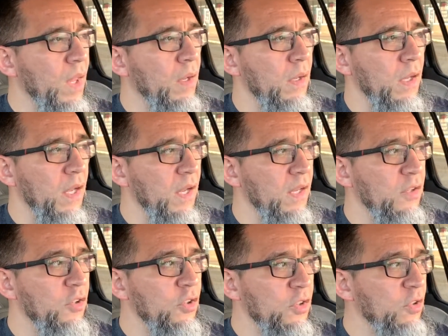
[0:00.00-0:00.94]
And
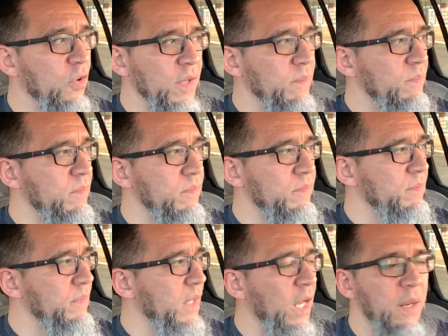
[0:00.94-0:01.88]
you can do it.
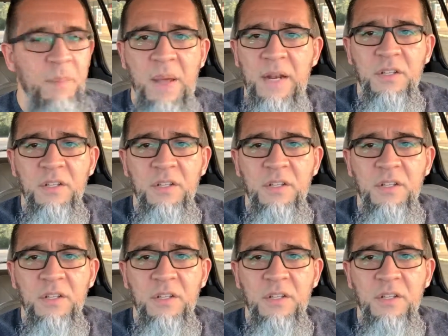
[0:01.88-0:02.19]
Anybody